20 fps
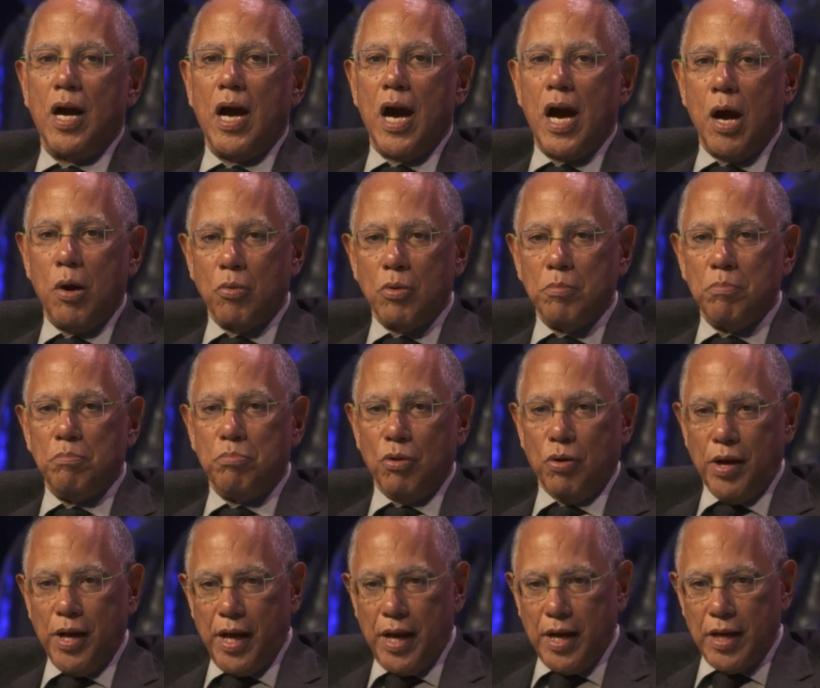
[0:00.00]
our
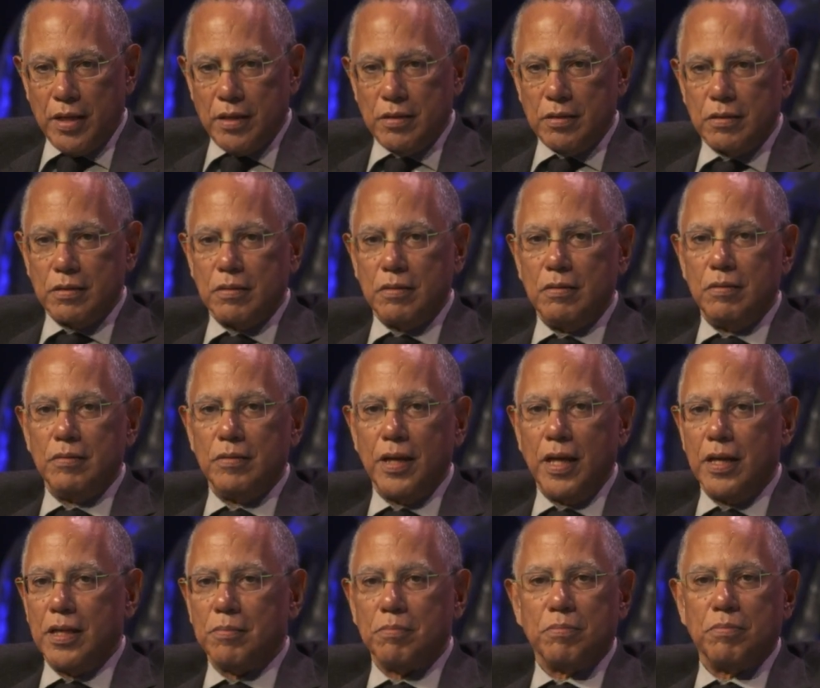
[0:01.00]
brand
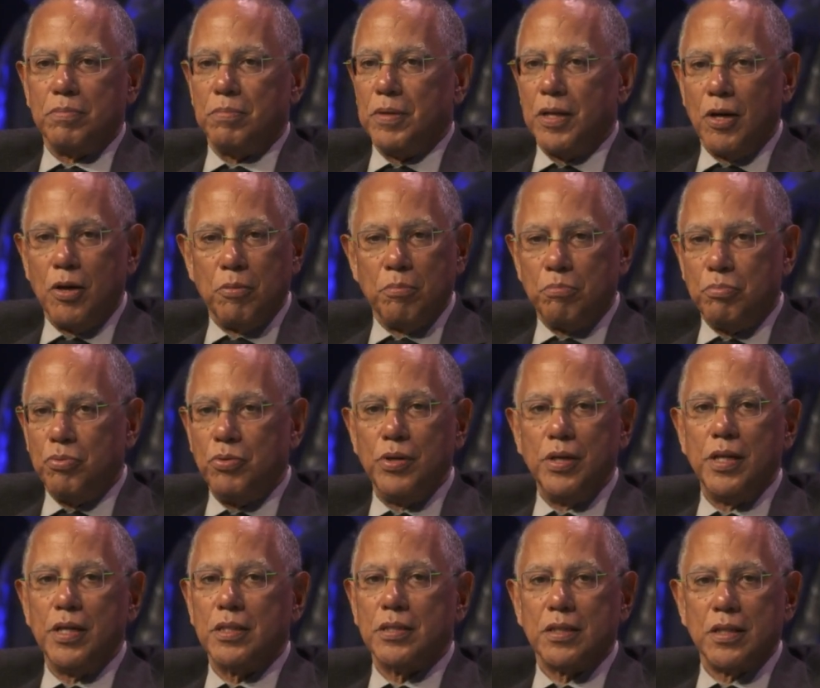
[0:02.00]
that it you know,
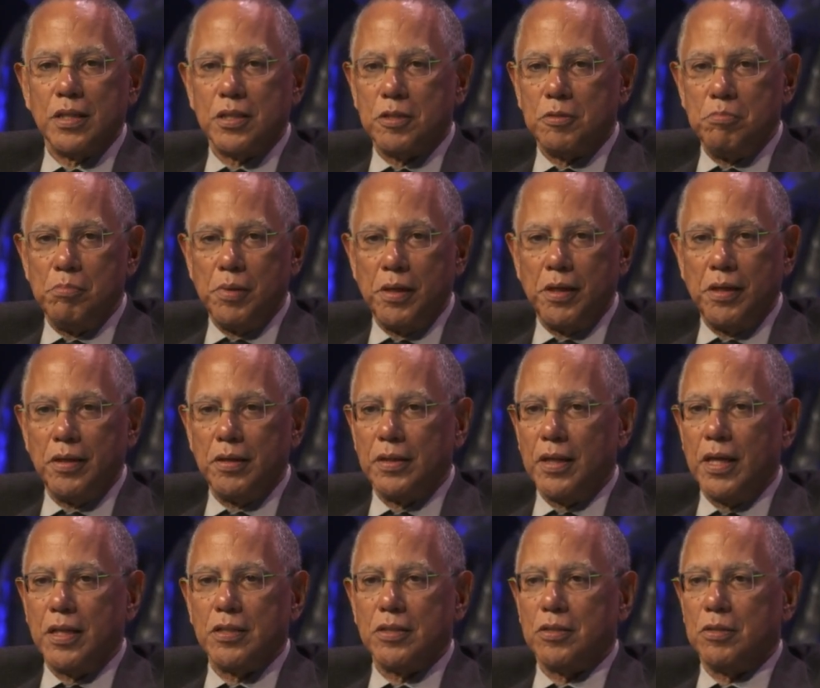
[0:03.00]
pre-exists me,
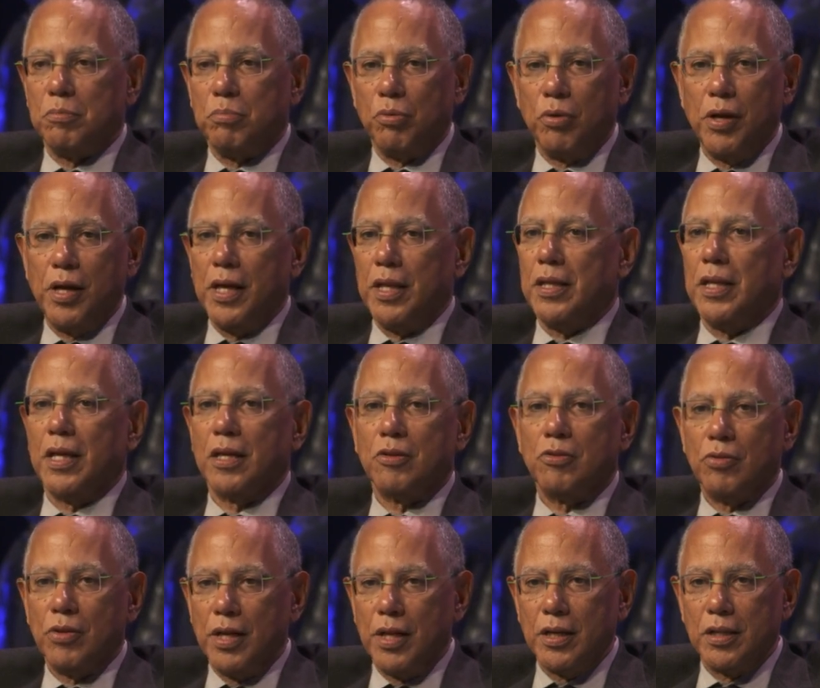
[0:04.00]
that is the brand that
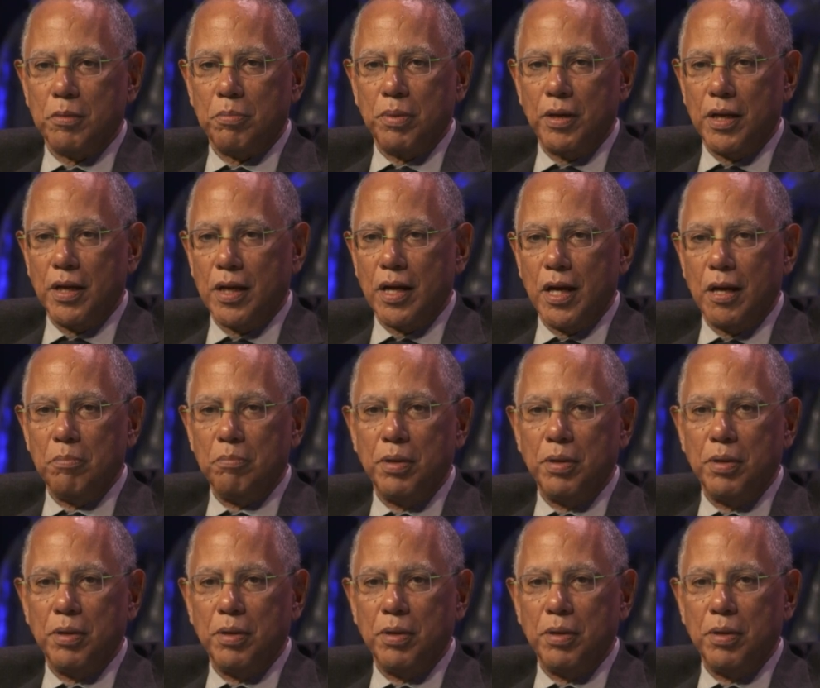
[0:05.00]
created the Pentagon